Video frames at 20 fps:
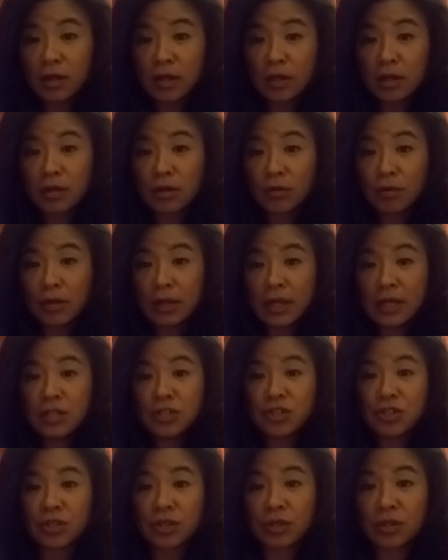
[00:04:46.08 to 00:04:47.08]

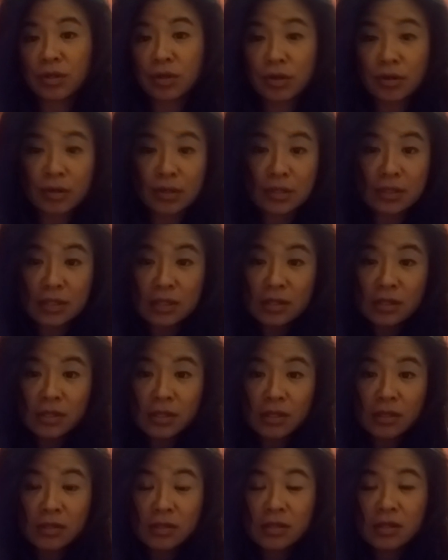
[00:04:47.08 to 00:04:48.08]
creation or
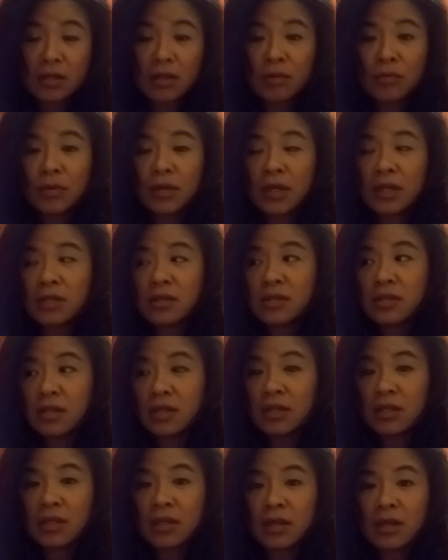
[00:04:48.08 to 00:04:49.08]
existence. And then we can see
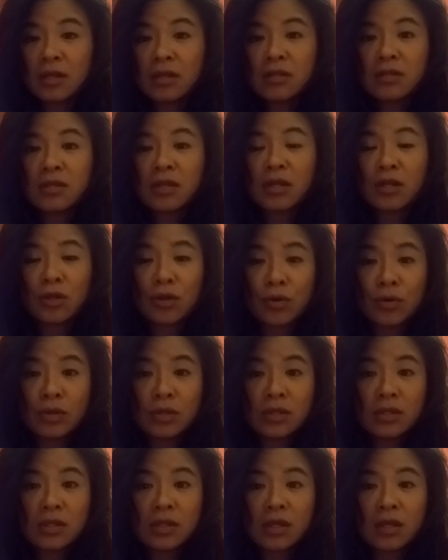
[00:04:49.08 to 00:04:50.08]
things and
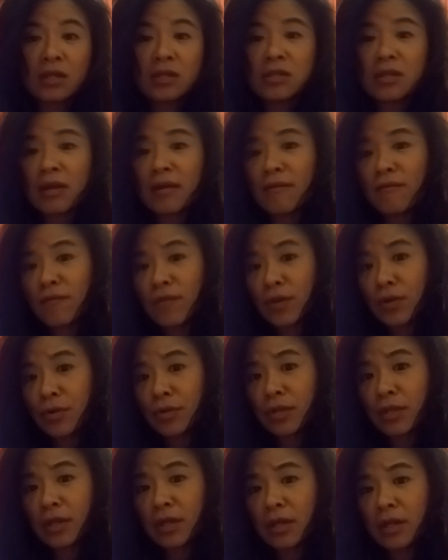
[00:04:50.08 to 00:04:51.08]
notice things and feel
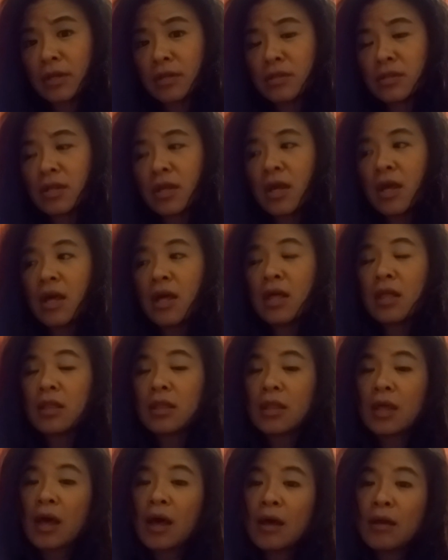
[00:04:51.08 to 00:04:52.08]
things
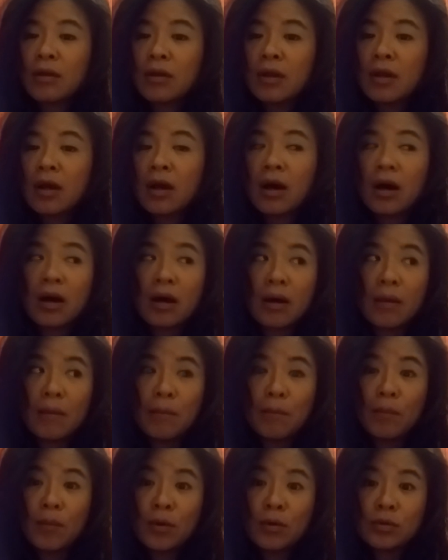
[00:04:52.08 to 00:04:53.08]
that
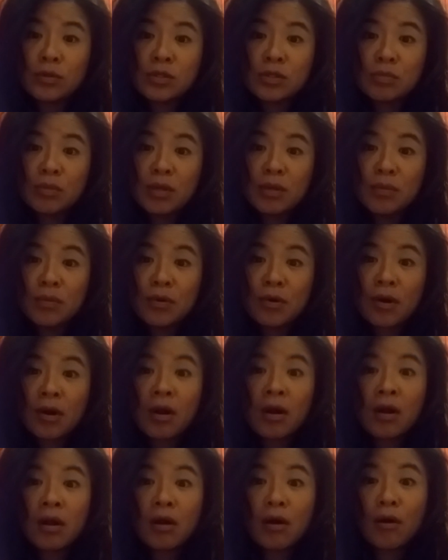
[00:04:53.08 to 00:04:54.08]
most people
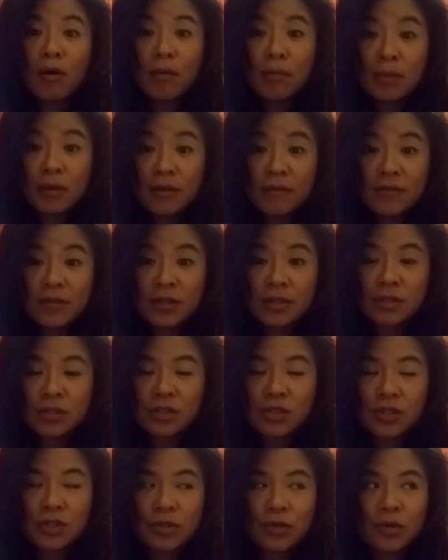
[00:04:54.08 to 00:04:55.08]
are oblivious
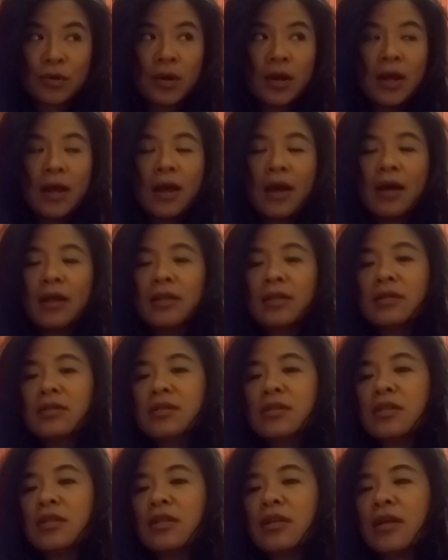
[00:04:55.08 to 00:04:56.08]
to. And that's
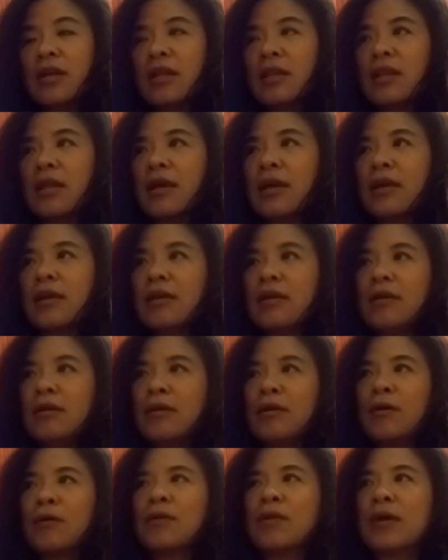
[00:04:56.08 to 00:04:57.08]
the thing, like,
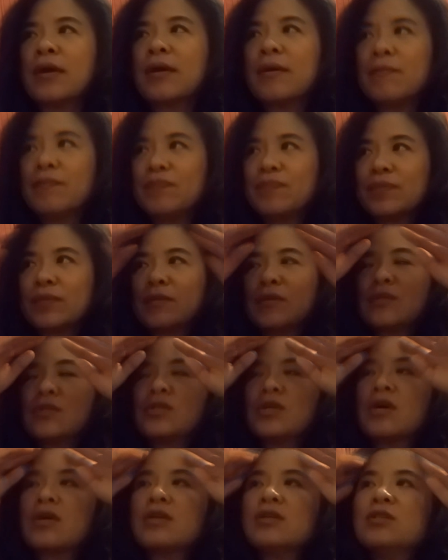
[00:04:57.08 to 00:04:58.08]
I was
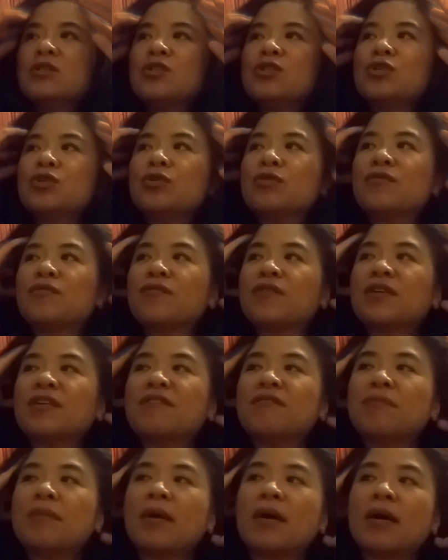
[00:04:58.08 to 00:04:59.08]
talking to a friend
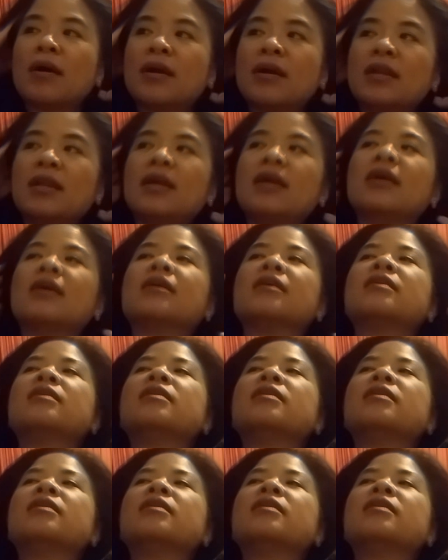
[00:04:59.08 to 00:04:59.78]
of mine and